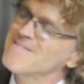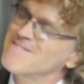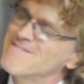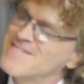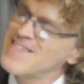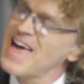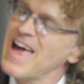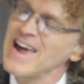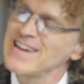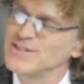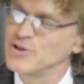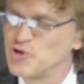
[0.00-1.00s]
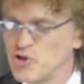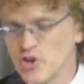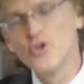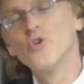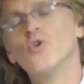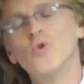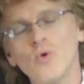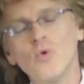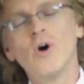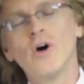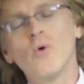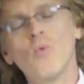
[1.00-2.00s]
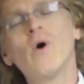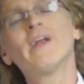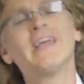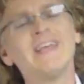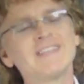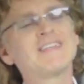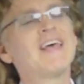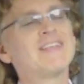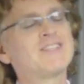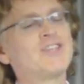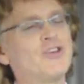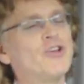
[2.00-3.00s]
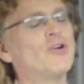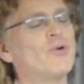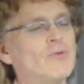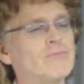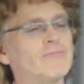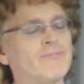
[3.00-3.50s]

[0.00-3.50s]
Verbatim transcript: they do what he says to do.